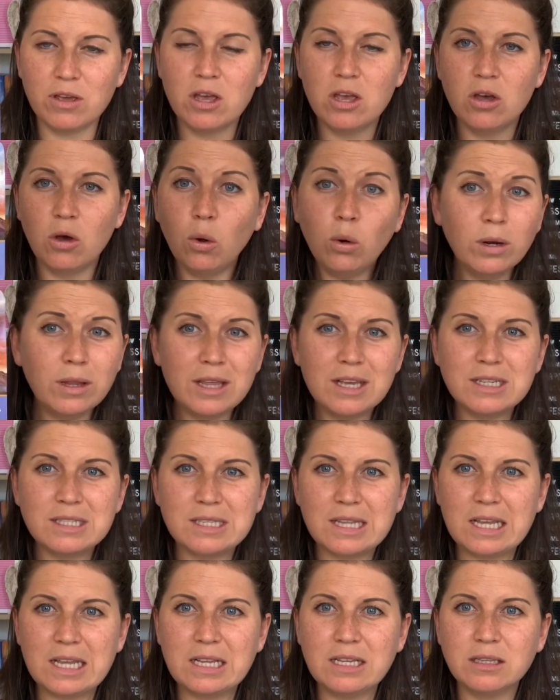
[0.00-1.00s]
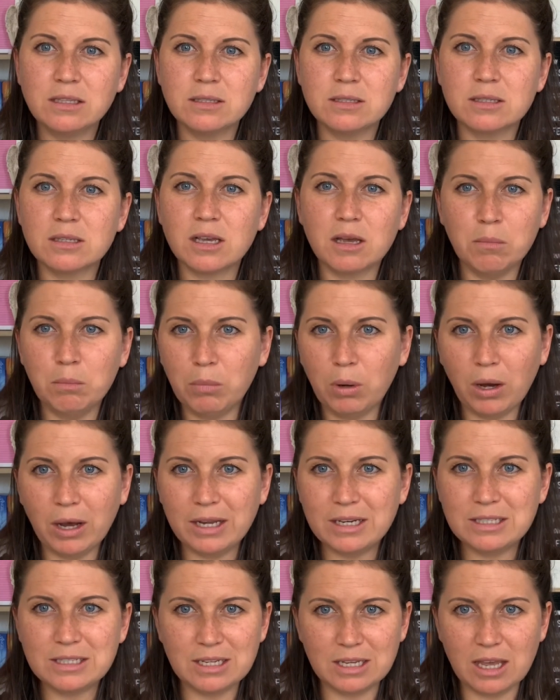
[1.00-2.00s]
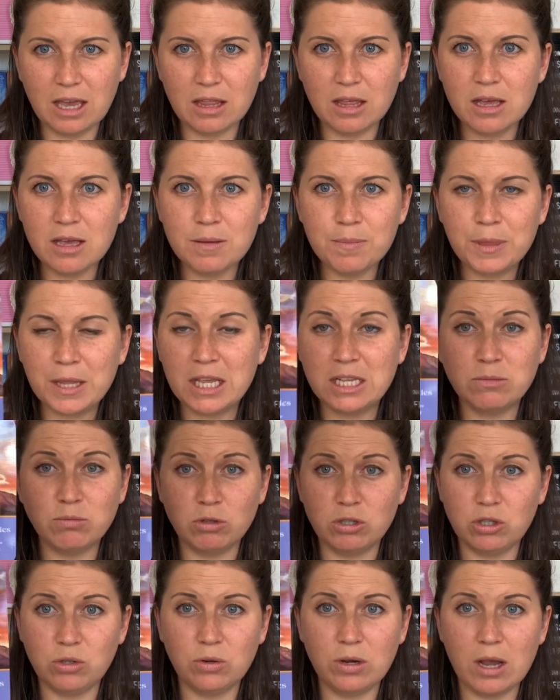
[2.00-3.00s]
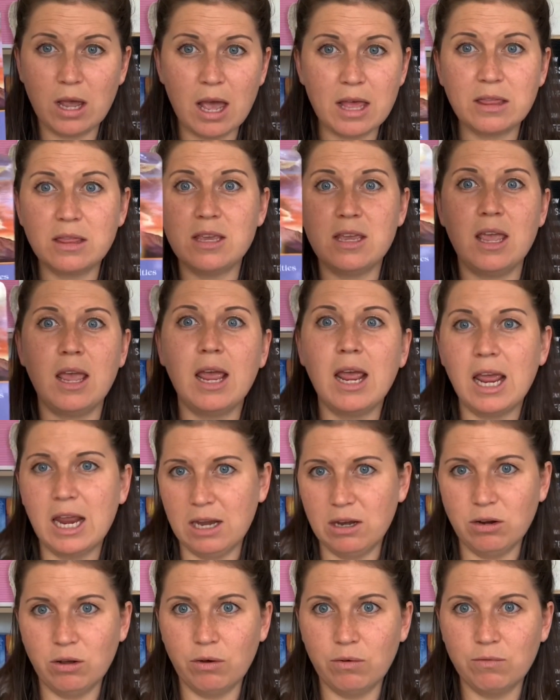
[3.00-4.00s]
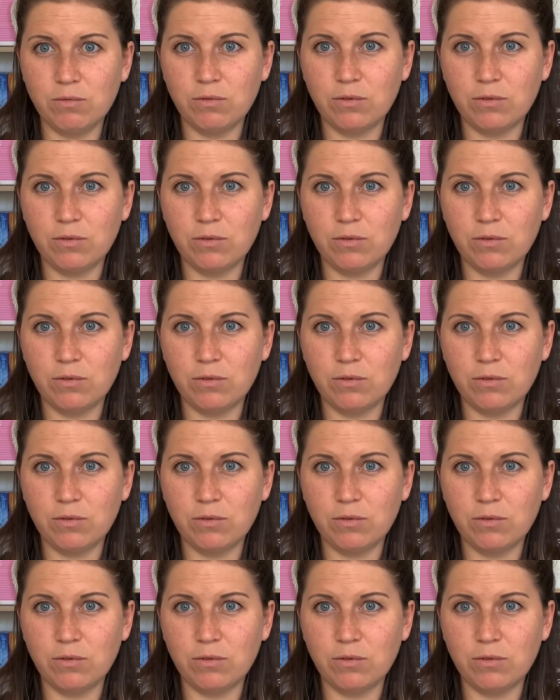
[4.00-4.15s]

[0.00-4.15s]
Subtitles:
All of these things combined together is what you're at the end of.